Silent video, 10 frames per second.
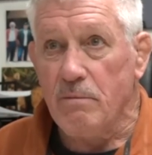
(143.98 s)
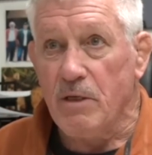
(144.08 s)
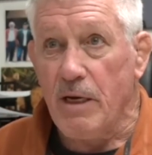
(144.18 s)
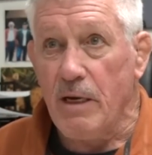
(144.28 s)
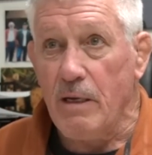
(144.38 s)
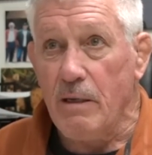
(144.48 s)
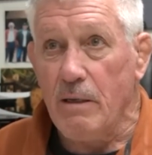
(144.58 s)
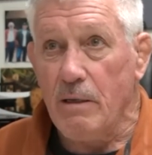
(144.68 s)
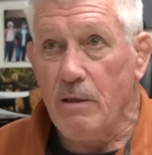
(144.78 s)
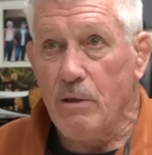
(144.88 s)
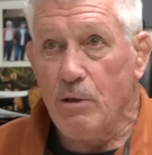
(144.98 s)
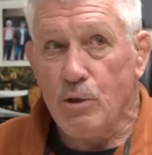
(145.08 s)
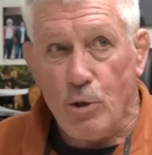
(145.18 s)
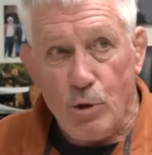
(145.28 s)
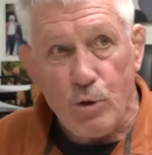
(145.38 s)
Okay?
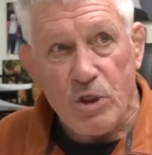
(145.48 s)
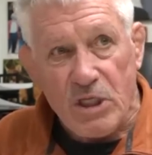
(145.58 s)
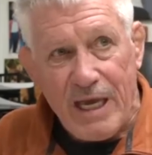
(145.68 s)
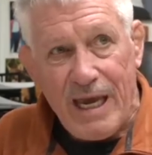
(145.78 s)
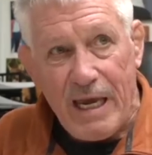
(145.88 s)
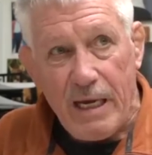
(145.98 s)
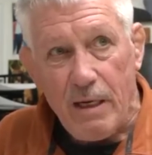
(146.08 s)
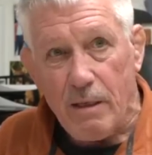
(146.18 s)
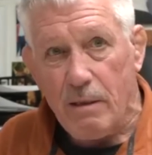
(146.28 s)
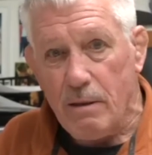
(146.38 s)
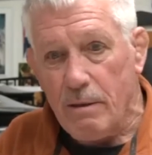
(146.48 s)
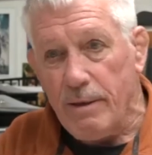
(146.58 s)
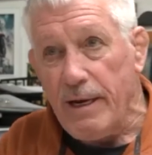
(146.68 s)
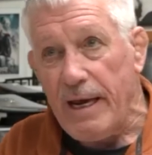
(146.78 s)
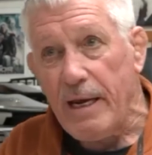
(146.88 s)
So you stay,
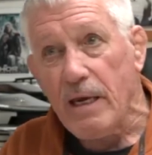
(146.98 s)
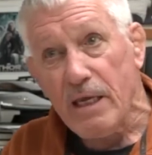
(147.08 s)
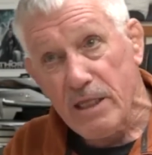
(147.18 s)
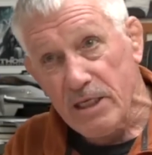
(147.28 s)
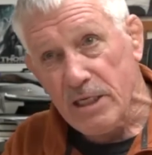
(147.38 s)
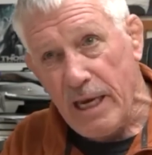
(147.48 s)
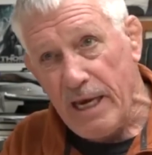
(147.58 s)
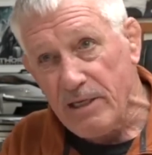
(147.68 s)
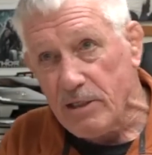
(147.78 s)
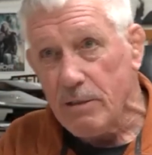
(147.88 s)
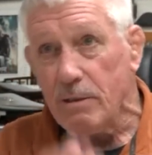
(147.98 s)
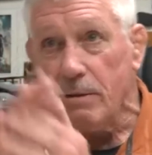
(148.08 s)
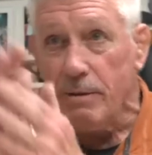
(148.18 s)
okay, in this case,